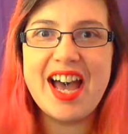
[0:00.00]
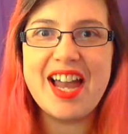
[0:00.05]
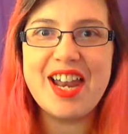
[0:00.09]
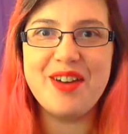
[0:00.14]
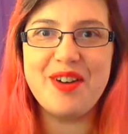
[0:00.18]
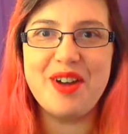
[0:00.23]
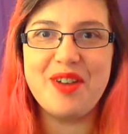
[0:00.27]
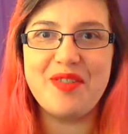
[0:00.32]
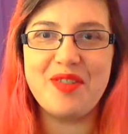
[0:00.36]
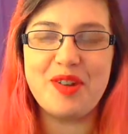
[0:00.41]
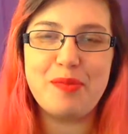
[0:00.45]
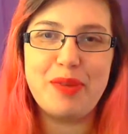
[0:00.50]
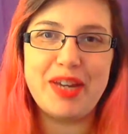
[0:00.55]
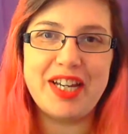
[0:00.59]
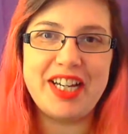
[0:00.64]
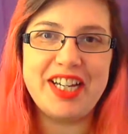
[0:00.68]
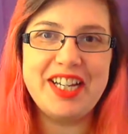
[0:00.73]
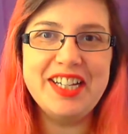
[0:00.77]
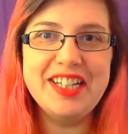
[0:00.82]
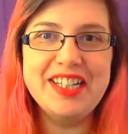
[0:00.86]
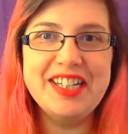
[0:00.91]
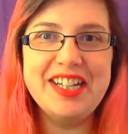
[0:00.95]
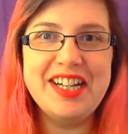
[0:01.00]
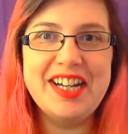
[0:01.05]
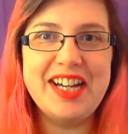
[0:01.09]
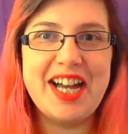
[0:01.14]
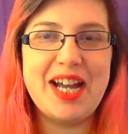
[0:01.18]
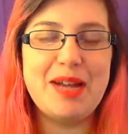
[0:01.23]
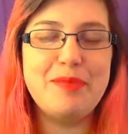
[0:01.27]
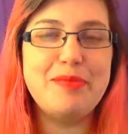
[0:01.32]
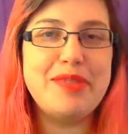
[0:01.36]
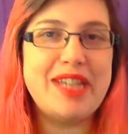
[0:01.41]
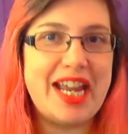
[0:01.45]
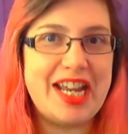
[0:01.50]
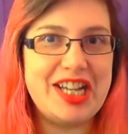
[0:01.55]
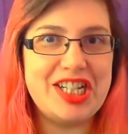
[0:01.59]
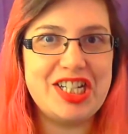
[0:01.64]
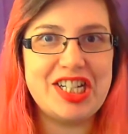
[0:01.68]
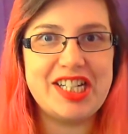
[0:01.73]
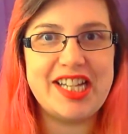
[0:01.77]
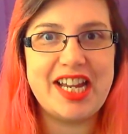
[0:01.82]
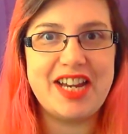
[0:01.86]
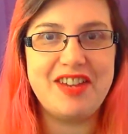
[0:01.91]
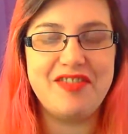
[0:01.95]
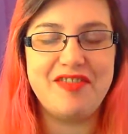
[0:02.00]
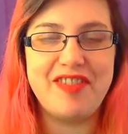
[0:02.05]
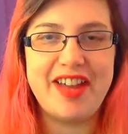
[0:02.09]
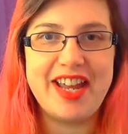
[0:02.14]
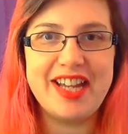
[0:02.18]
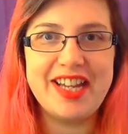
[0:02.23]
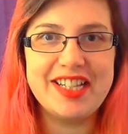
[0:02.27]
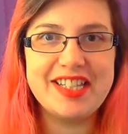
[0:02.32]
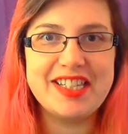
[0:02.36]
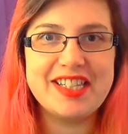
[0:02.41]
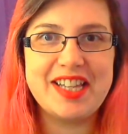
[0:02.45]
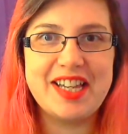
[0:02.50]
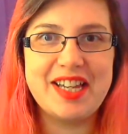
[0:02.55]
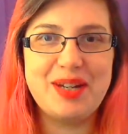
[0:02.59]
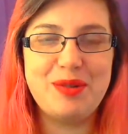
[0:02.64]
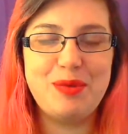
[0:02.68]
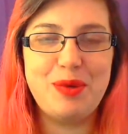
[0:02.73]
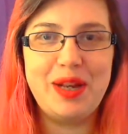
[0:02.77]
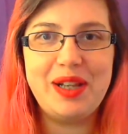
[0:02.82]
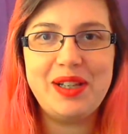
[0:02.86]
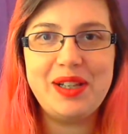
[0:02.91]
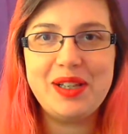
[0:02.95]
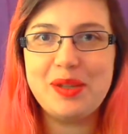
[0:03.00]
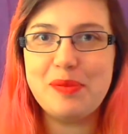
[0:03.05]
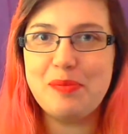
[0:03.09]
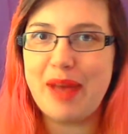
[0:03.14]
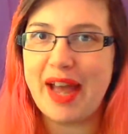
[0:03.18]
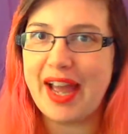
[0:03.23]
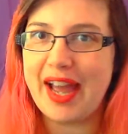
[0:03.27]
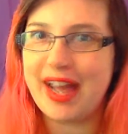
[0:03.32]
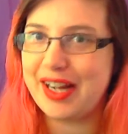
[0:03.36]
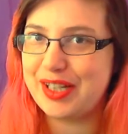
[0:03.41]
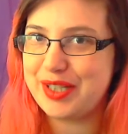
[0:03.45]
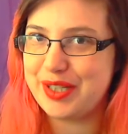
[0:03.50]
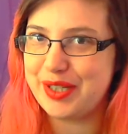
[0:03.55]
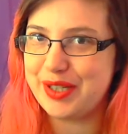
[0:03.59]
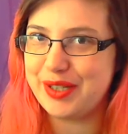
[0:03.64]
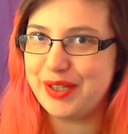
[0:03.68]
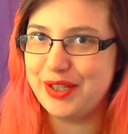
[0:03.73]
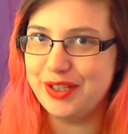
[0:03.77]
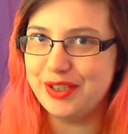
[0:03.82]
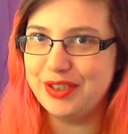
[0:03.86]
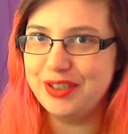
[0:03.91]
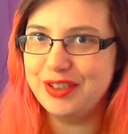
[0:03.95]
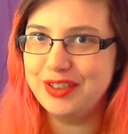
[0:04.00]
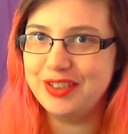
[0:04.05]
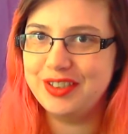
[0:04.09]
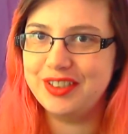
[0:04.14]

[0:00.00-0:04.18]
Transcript: Hello, everybody. I'm Danger Gen Vex, and welcome back to